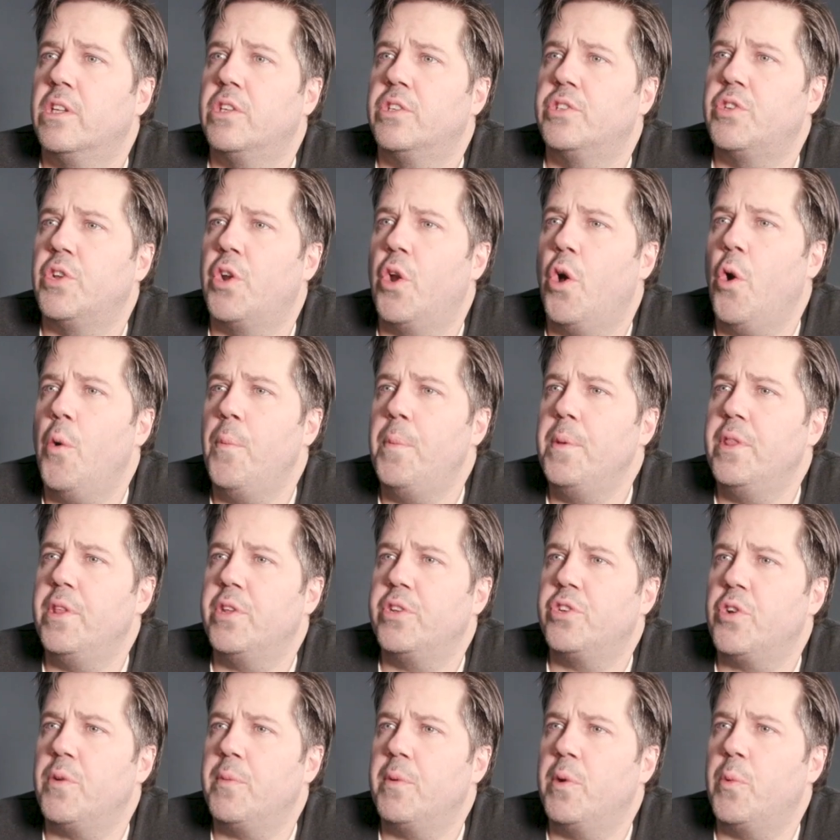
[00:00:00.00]
So to open
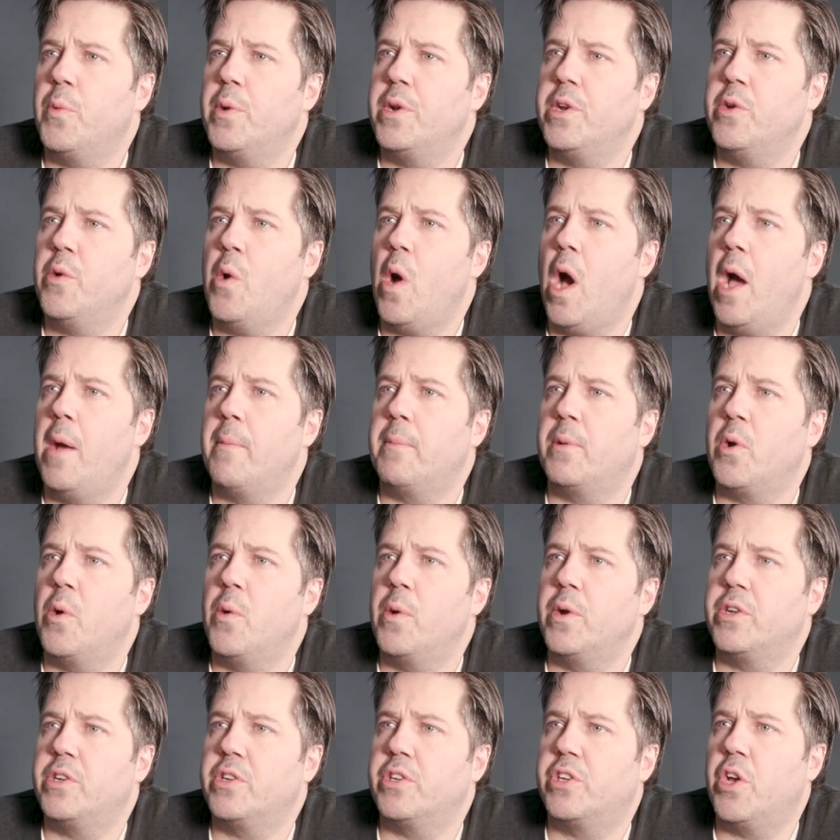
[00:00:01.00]
the terminal window, I'm
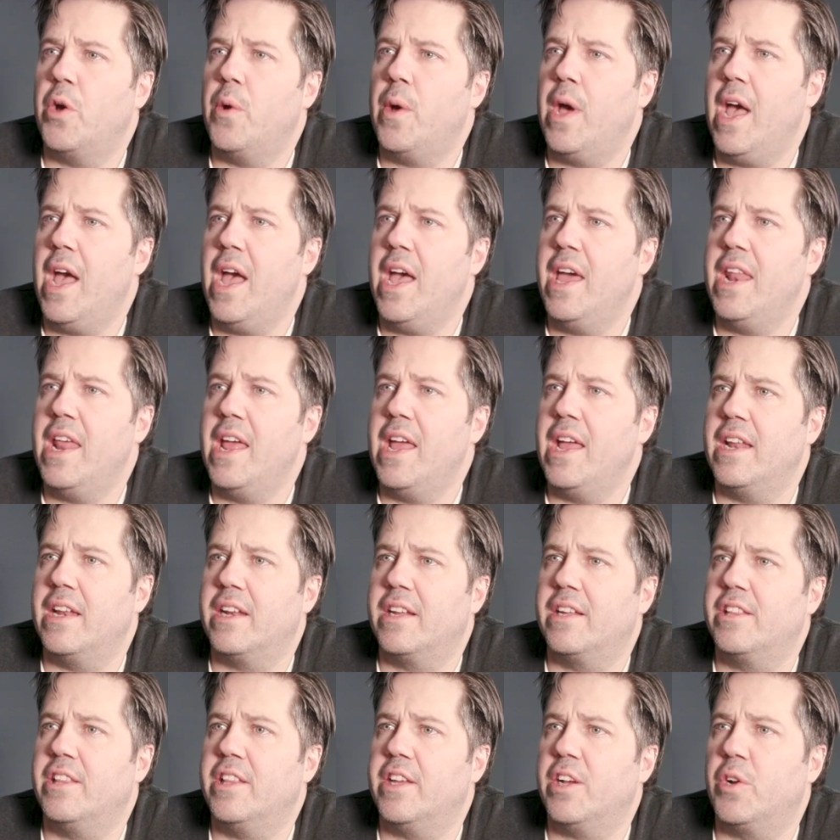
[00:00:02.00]
going to go ahead
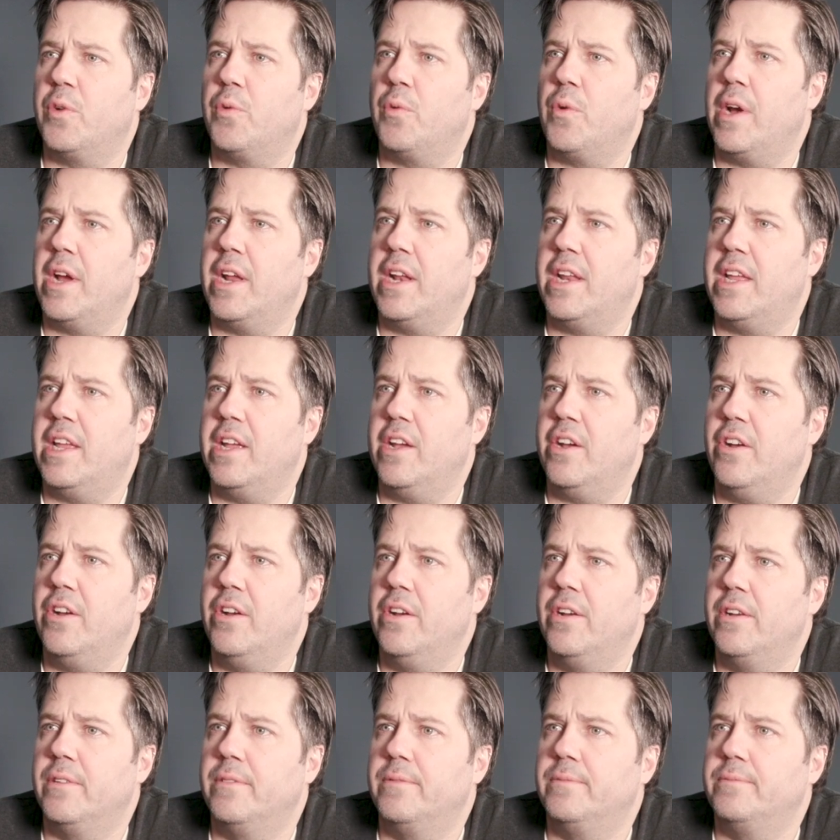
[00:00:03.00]
and click right here.